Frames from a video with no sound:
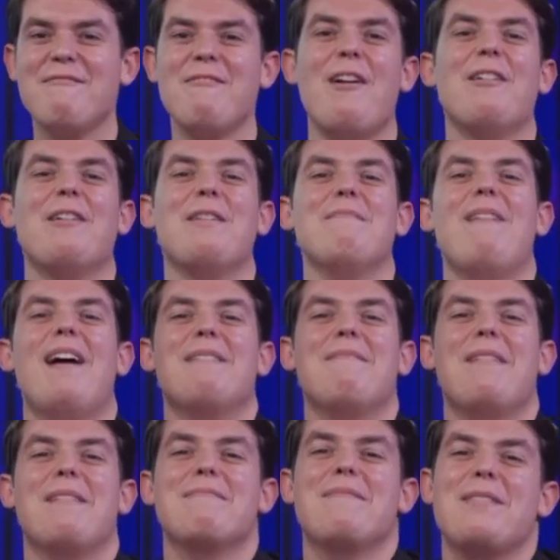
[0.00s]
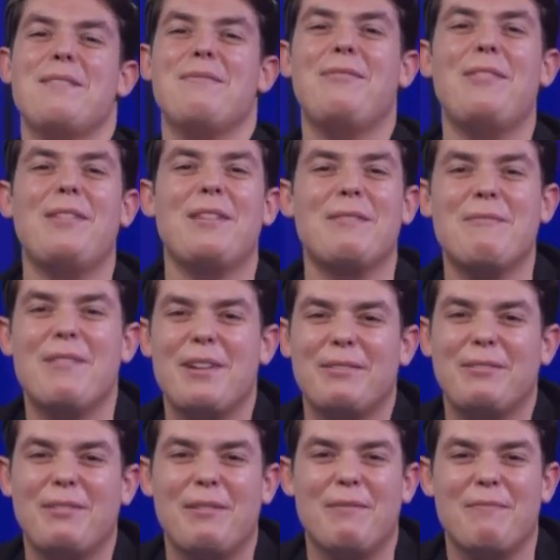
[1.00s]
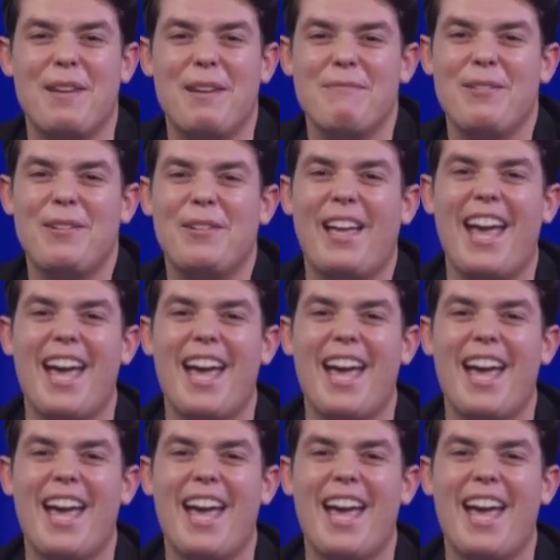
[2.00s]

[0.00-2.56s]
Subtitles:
welcome back, my beautiful and wonderful people.